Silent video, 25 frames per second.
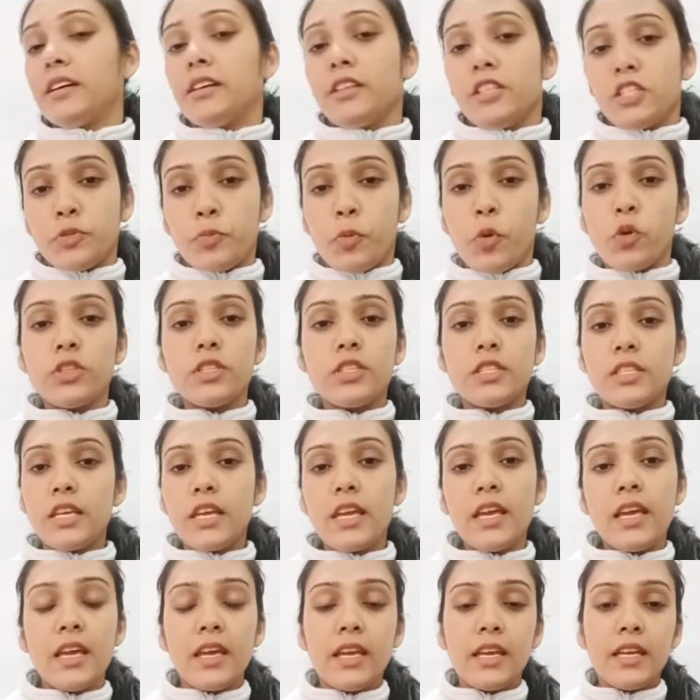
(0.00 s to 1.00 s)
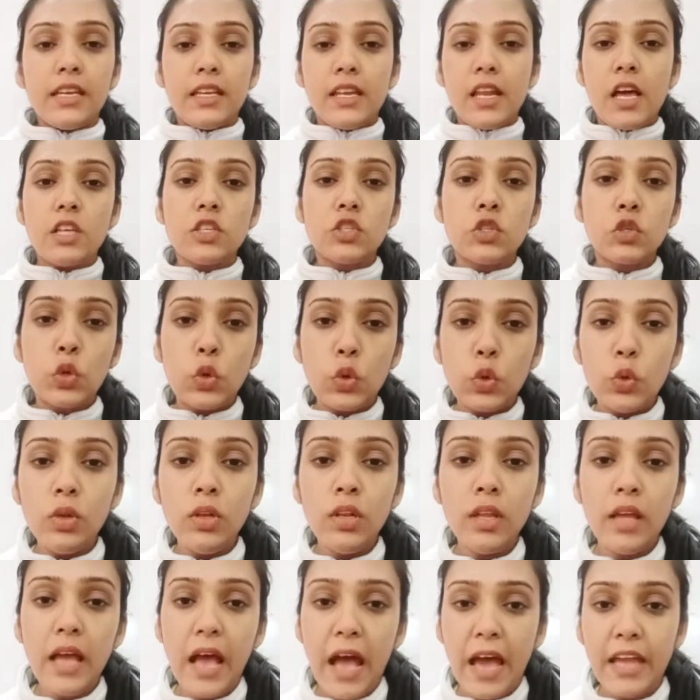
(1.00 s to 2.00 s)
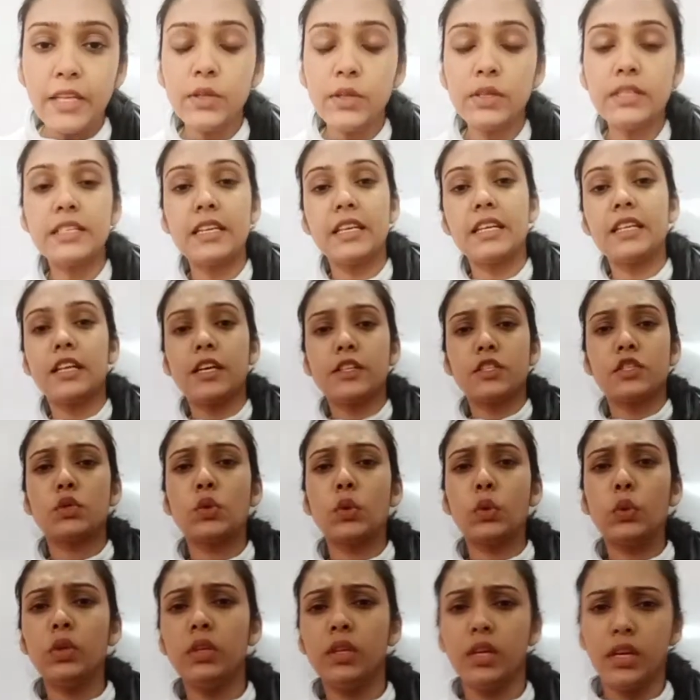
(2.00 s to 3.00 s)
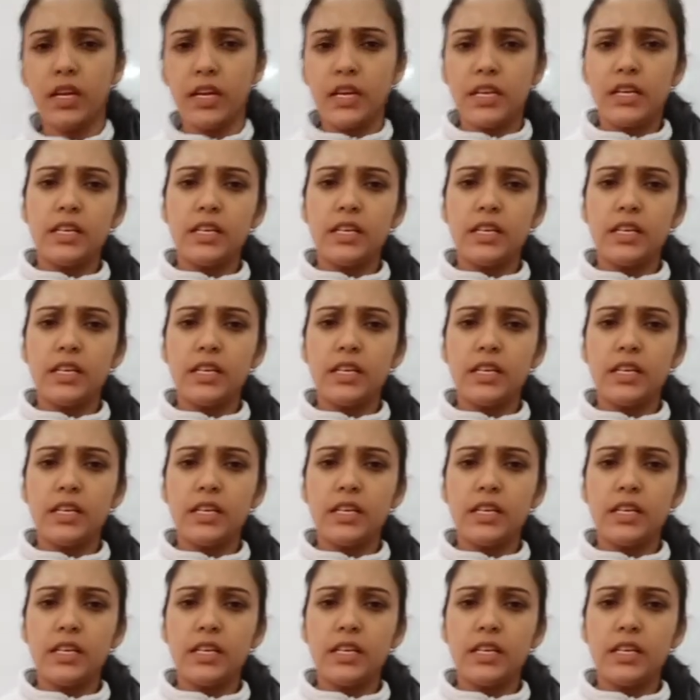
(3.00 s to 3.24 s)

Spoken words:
Sports day in our school, annual day in our school.